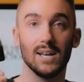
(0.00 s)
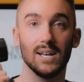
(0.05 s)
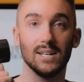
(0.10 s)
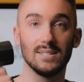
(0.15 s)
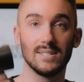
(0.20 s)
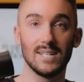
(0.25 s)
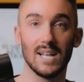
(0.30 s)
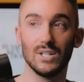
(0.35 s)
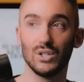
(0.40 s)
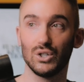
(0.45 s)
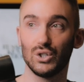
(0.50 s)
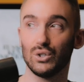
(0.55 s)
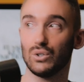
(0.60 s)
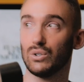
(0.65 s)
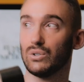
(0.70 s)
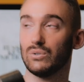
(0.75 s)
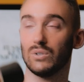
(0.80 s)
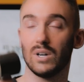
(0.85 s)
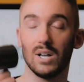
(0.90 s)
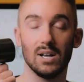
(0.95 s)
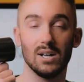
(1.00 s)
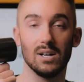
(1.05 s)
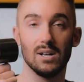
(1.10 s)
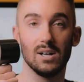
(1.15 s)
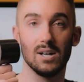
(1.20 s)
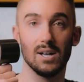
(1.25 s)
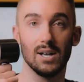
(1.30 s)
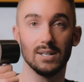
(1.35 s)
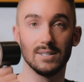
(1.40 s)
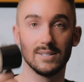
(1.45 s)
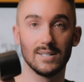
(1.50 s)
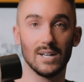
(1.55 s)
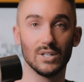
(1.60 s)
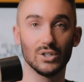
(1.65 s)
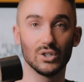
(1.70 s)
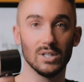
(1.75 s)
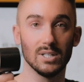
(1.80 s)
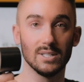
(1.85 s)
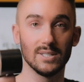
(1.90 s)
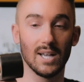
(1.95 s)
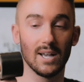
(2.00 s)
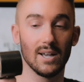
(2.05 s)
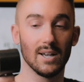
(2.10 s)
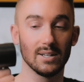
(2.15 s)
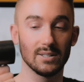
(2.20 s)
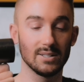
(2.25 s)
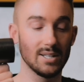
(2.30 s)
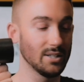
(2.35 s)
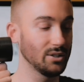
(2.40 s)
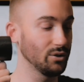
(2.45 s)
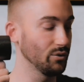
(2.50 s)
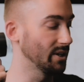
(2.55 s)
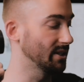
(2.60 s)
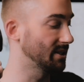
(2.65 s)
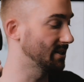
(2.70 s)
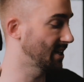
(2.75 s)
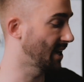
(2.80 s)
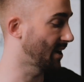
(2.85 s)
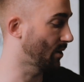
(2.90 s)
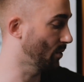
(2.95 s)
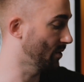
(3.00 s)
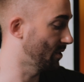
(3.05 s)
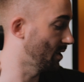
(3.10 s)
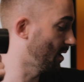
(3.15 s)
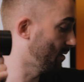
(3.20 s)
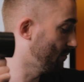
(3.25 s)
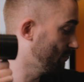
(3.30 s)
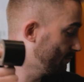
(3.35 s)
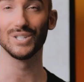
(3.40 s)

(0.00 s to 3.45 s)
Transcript: essential accessory to take with you. In